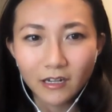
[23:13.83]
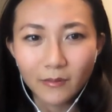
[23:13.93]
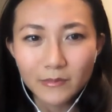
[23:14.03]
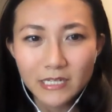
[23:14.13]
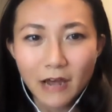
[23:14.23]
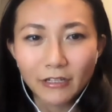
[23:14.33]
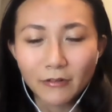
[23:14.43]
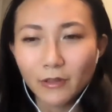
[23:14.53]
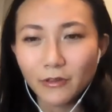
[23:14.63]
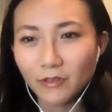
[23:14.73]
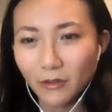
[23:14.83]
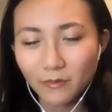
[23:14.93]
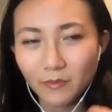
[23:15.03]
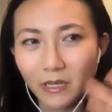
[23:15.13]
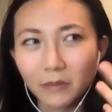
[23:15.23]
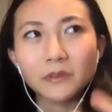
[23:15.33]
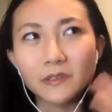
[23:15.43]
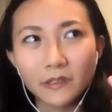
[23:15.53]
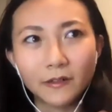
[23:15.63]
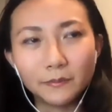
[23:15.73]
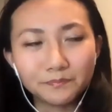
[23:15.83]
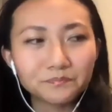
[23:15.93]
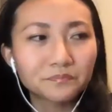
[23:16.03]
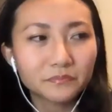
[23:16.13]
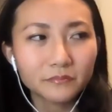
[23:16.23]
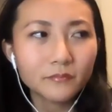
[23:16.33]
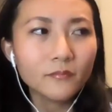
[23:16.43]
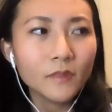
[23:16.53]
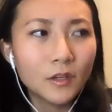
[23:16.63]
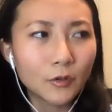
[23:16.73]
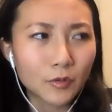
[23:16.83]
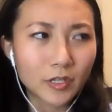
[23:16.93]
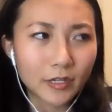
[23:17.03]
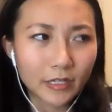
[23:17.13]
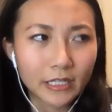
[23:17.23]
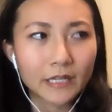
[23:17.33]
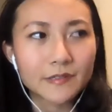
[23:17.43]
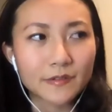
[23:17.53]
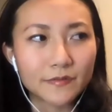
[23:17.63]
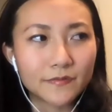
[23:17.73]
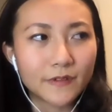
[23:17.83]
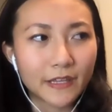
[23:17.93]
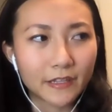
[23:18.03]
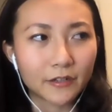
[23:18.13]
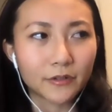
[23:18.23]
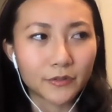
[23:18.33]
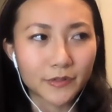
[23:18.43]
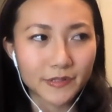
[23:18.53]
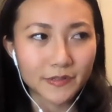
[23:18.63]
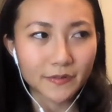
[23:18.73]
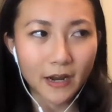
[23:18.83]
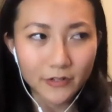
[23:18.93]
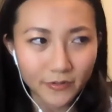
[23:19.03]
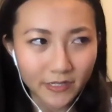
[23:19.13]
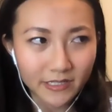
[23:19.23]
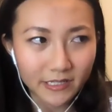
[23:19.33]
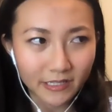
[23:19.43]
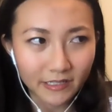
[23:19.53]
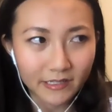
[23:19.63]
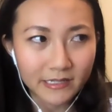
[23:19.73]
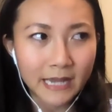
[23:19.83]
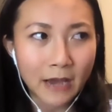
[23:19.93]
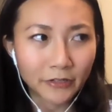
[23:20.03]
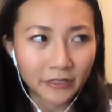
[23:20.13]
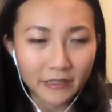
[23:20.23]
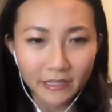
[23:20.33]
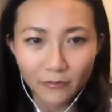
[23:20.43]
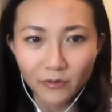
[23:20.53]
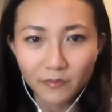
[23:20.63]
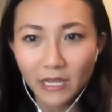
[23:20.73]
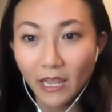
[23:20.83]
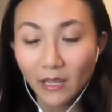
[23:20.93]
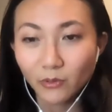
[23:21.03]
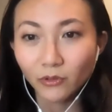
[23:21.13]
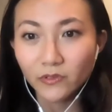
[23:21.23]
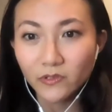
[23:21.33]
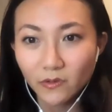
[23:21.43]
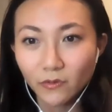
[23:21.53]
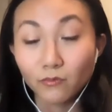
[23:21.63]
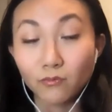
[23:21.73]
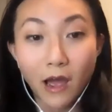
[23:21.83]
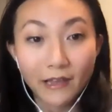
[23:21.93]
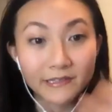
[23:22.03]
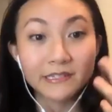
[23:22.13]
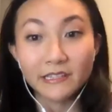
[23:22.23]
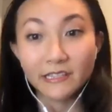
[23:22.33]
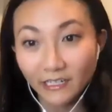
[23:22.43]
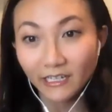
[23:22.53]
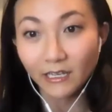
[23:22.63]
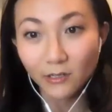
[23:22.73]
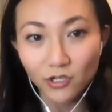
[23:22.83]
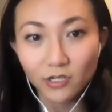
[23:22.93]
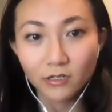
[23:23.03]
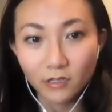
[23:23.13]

doubting whether they would be able to, like with the case of, I think, Code Chrysalis graduates, I think it's doubting that they would be able to rise to the occasion.